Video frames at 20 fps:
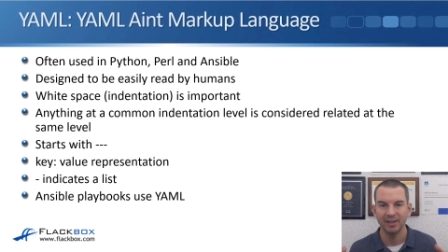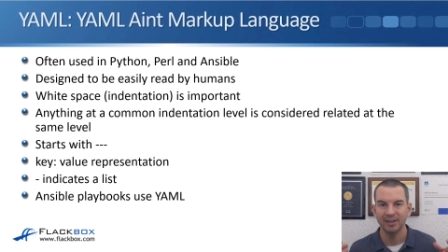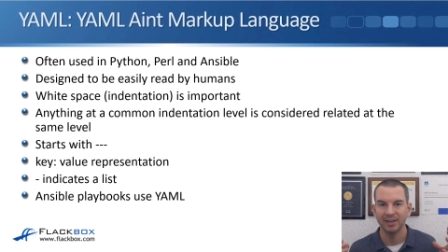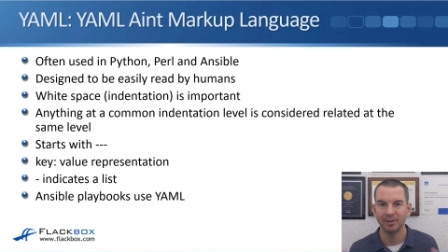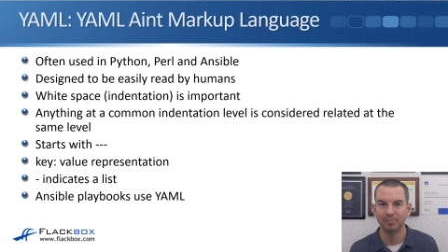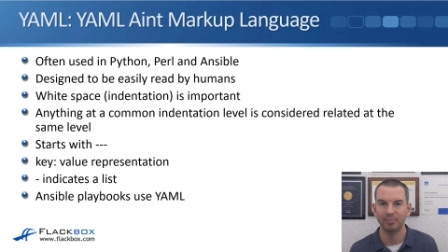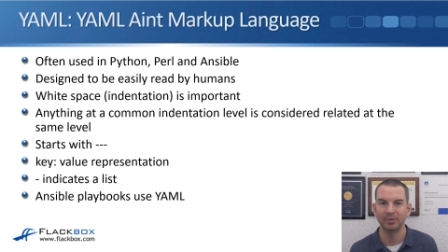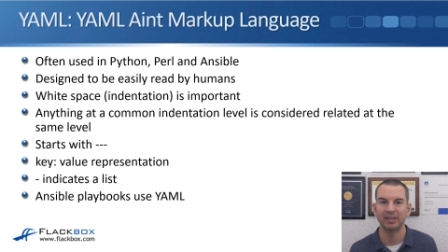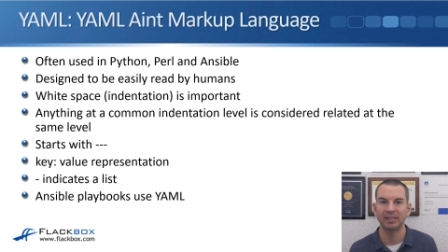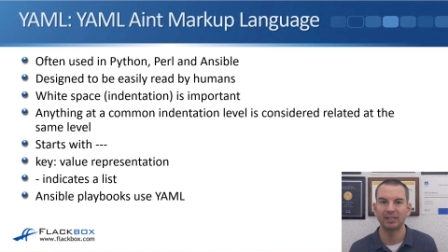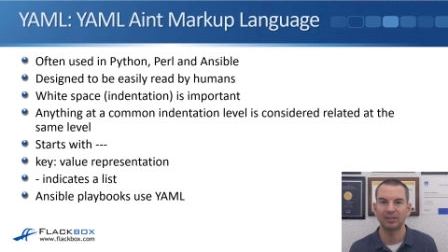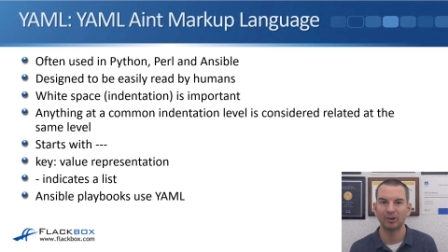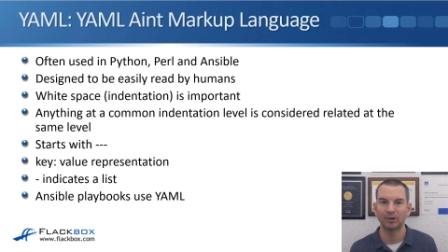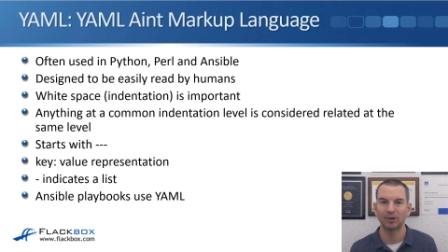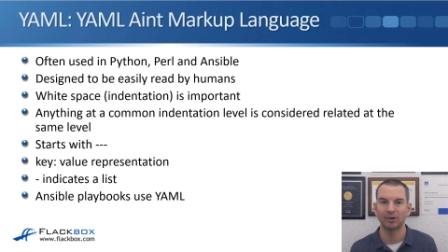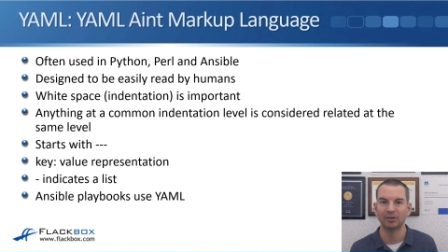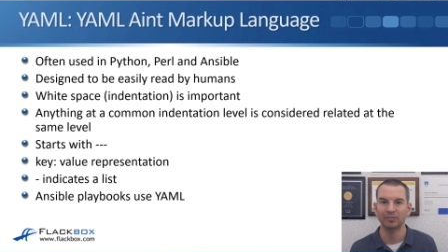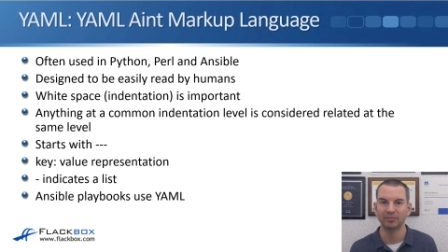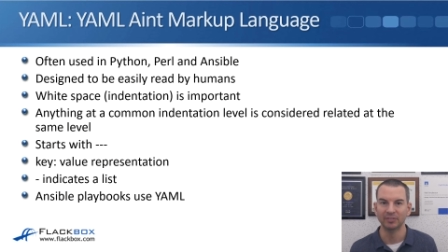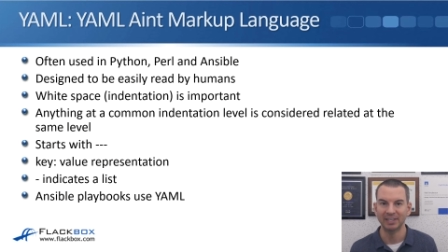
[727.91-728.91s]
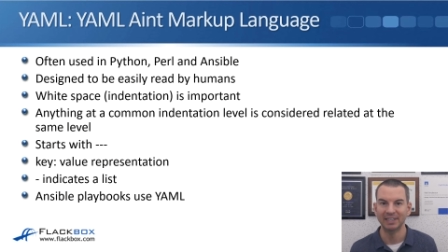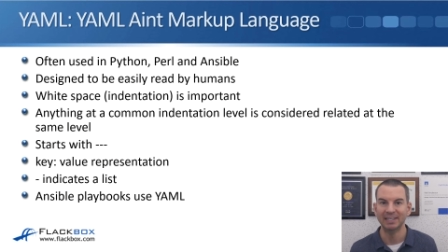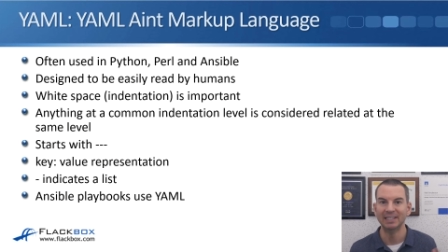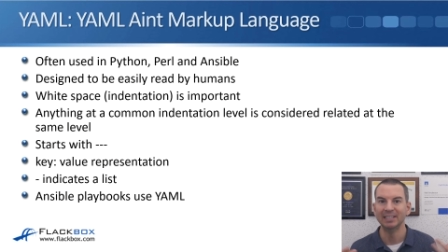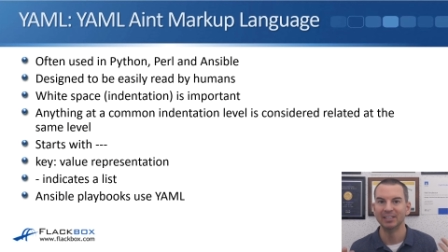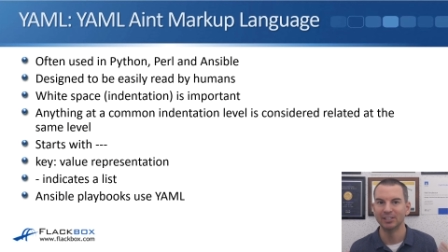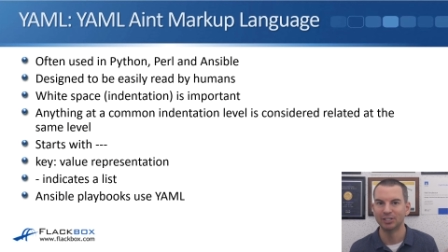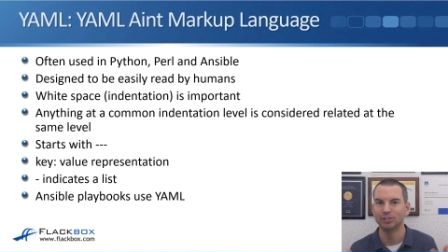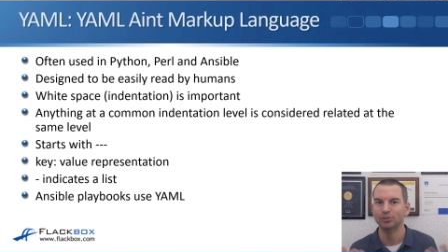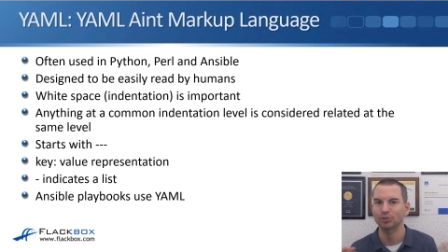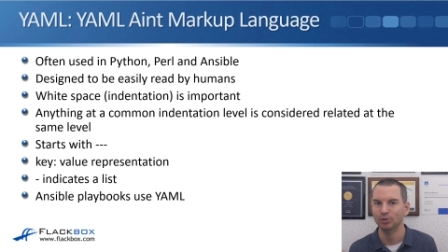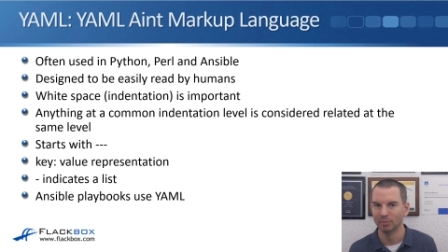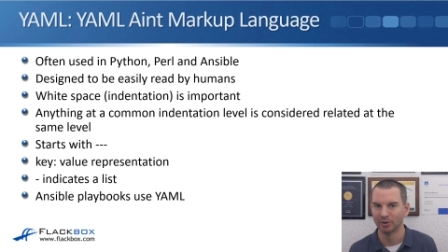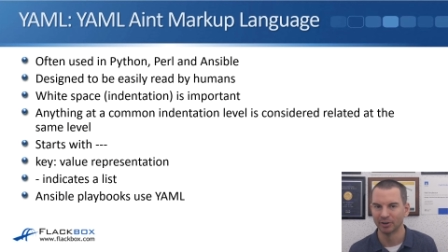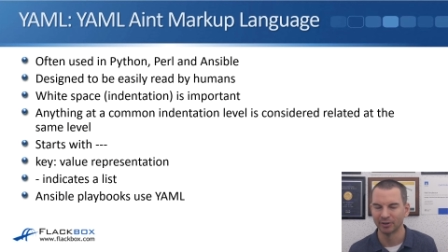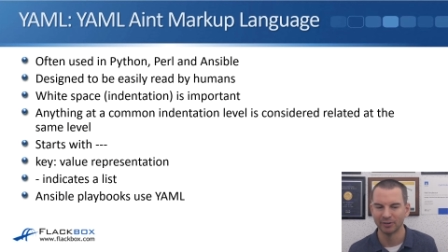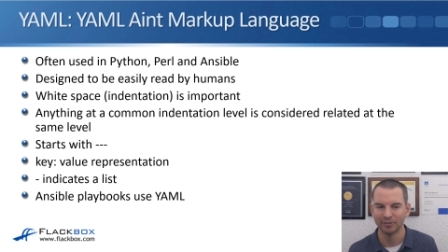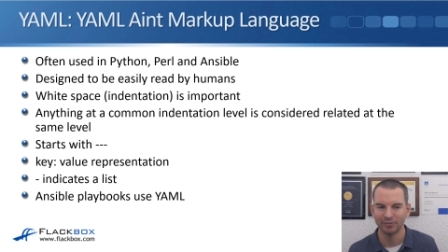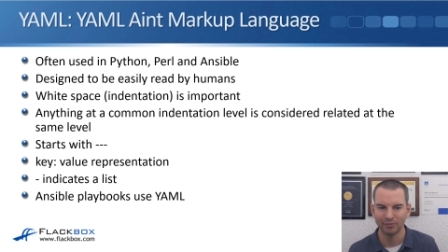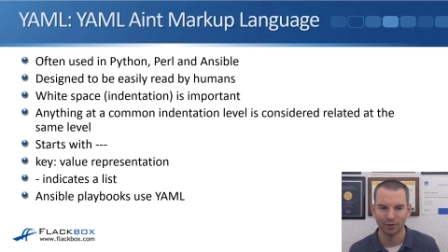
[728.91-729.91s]
A bit of geek
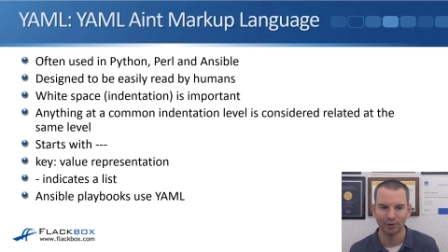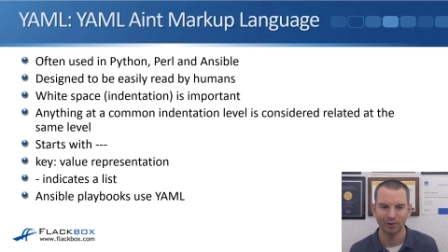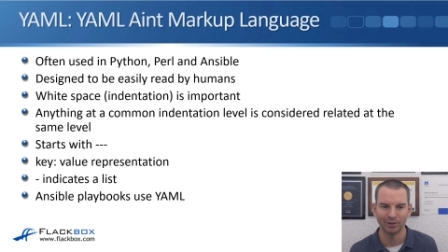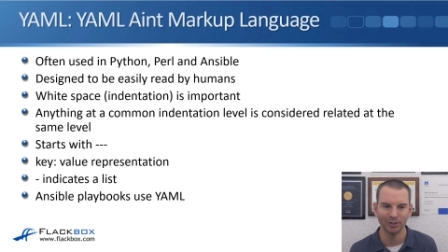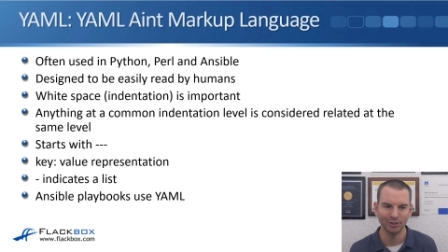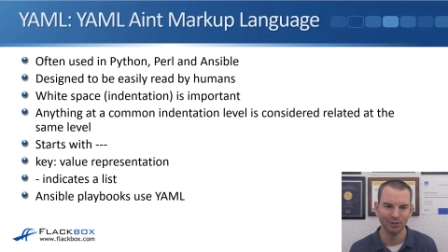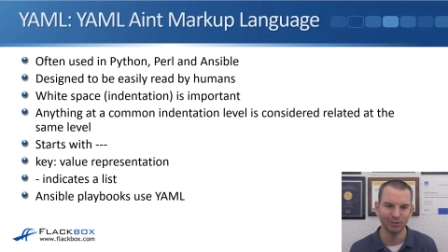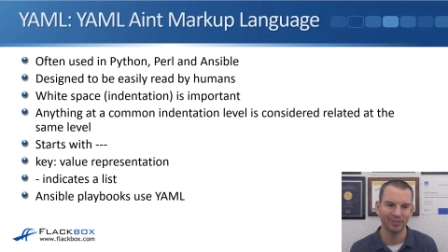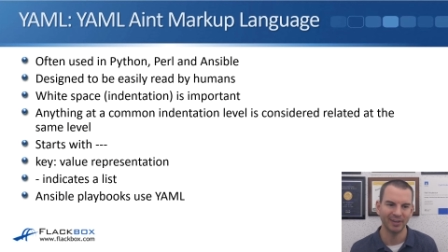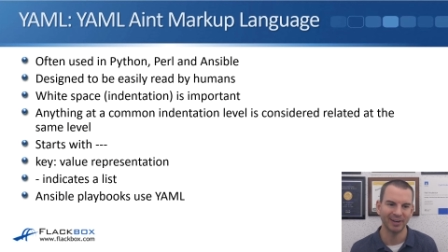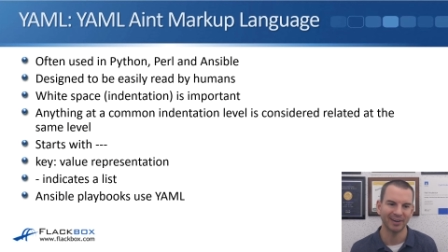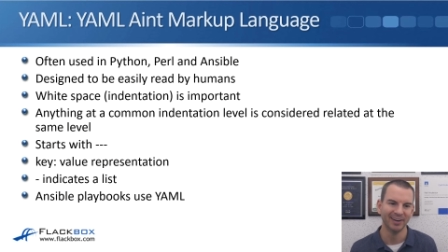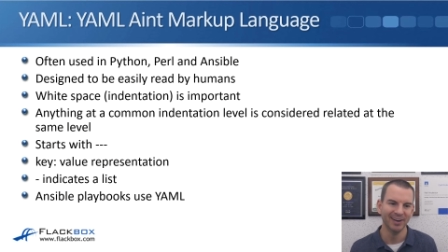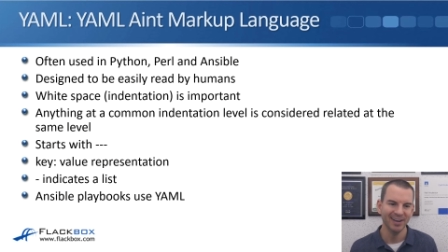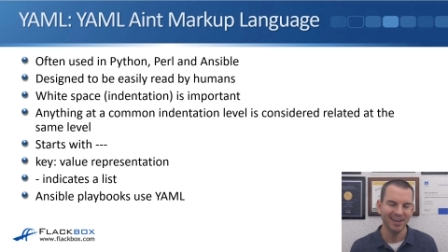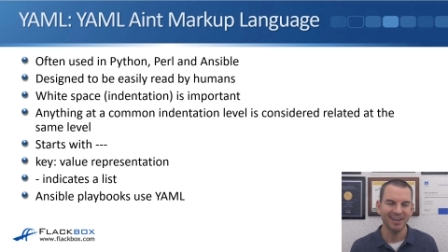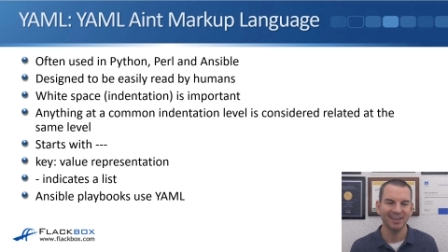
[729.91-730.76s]
humor for you there.